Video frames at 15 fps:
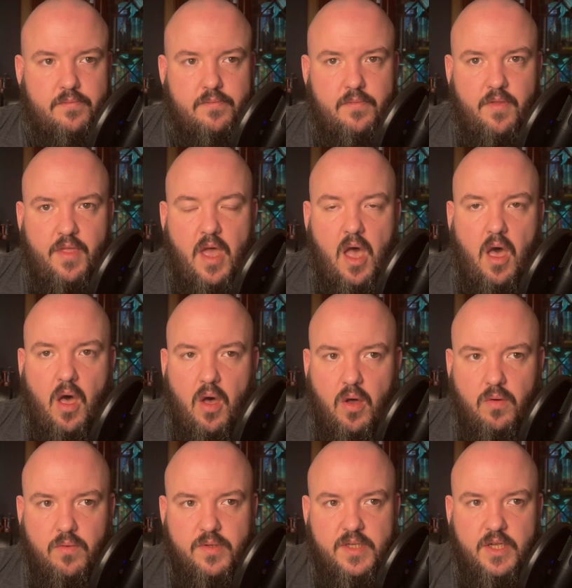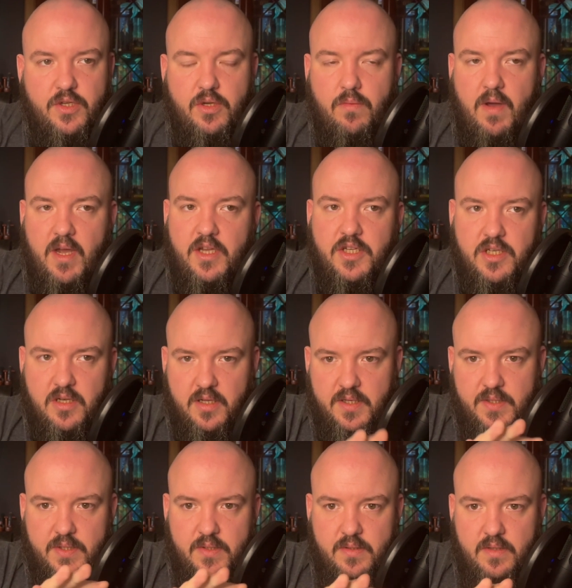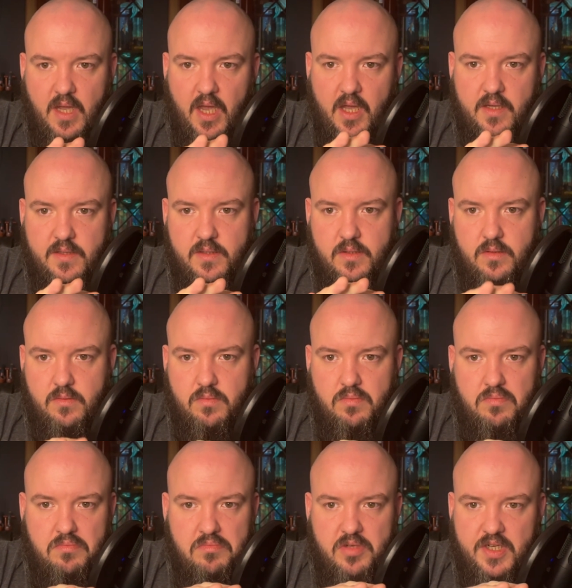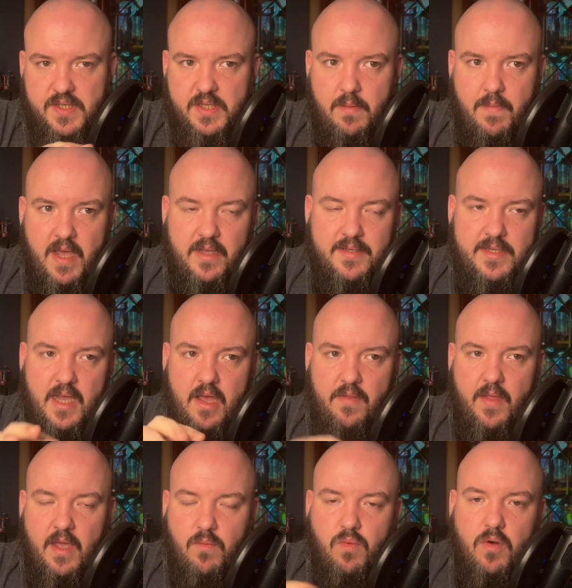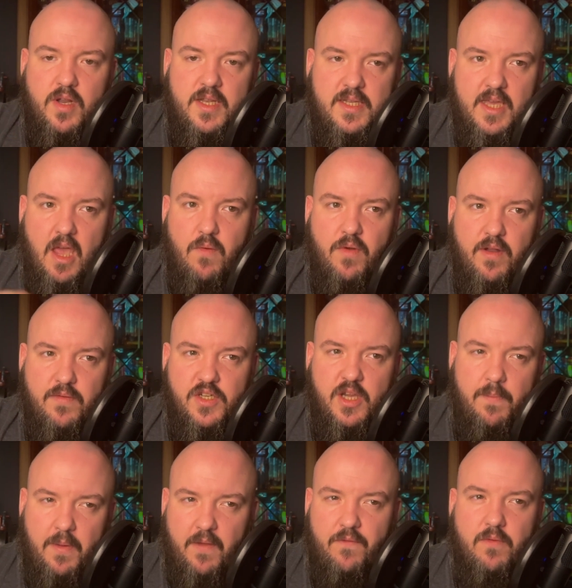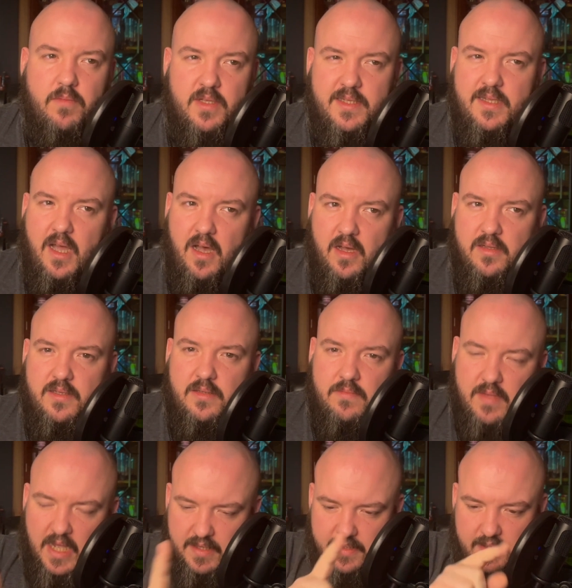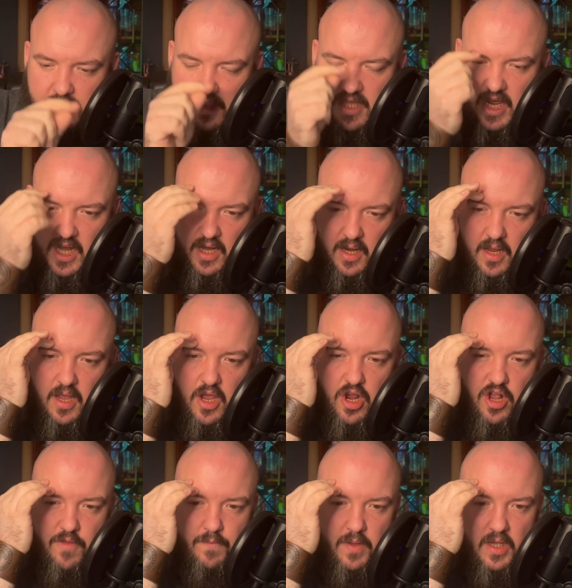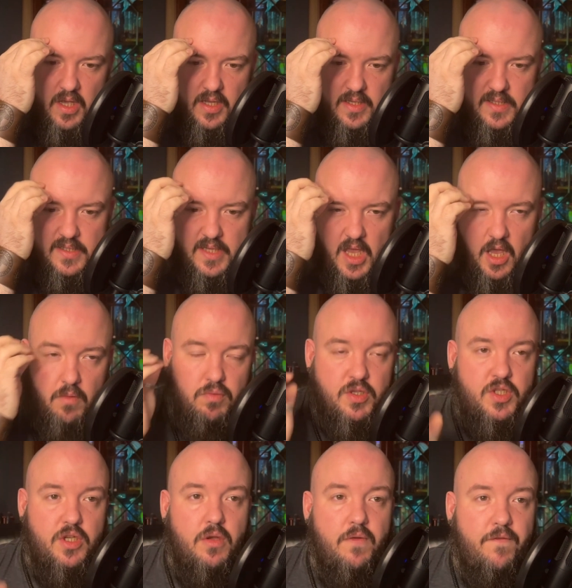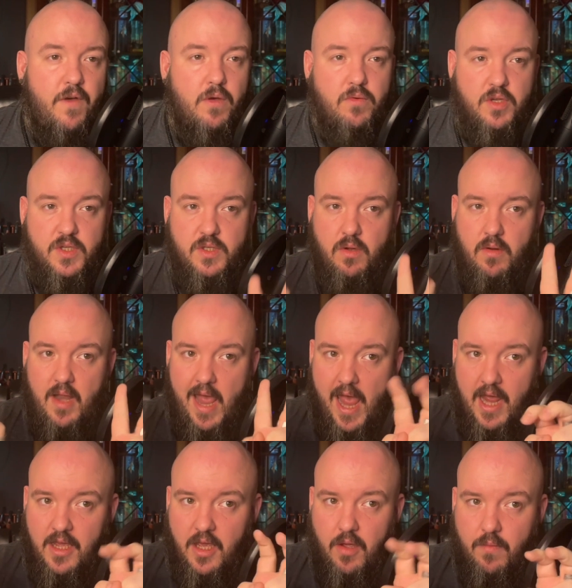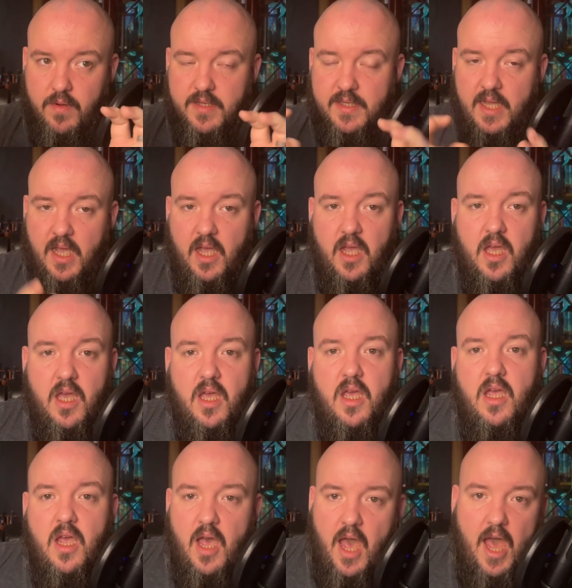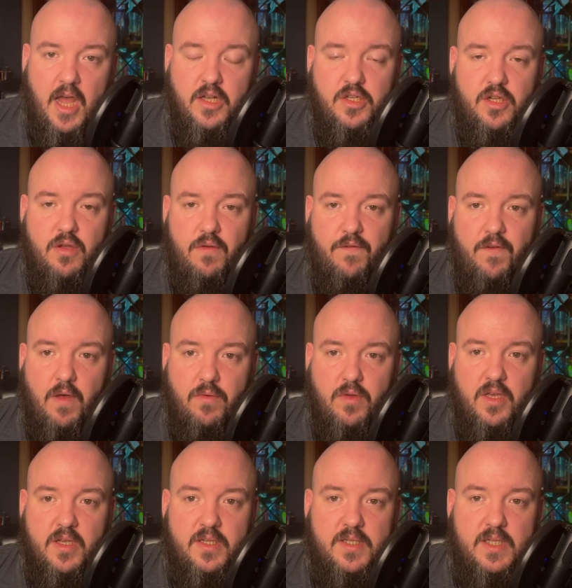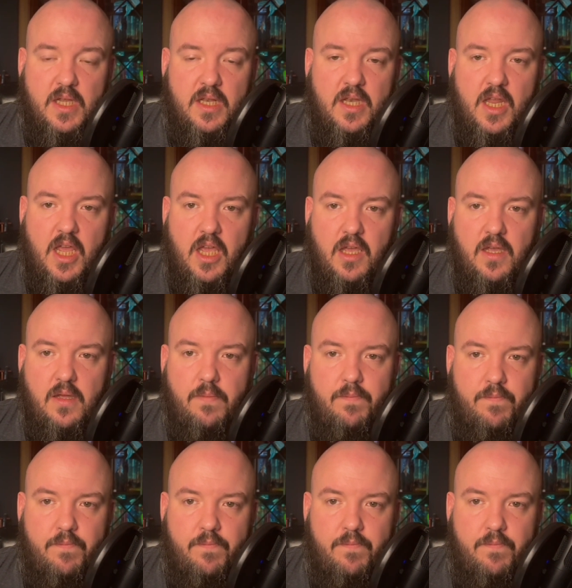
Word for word: the whole situation is is just a mess. And they wanted to get rid of Shippey from the start. That's the thing, because he was too focused on accuracy and too focused, and he